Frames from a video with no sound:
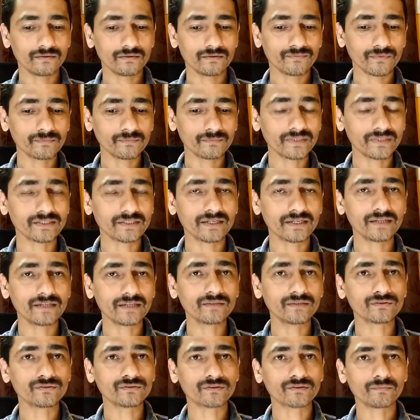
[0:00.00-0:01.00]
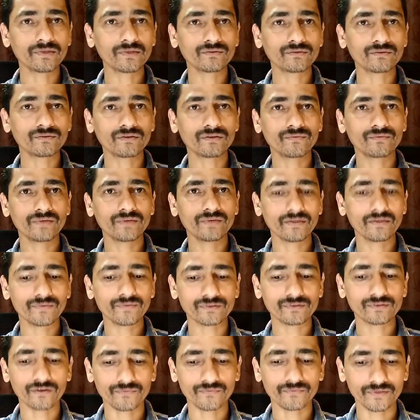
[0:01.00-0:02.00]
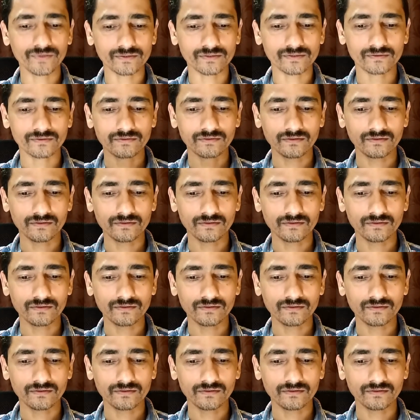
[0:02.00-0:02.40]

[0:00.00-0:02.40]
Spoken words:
from the date you submit to the VFS office,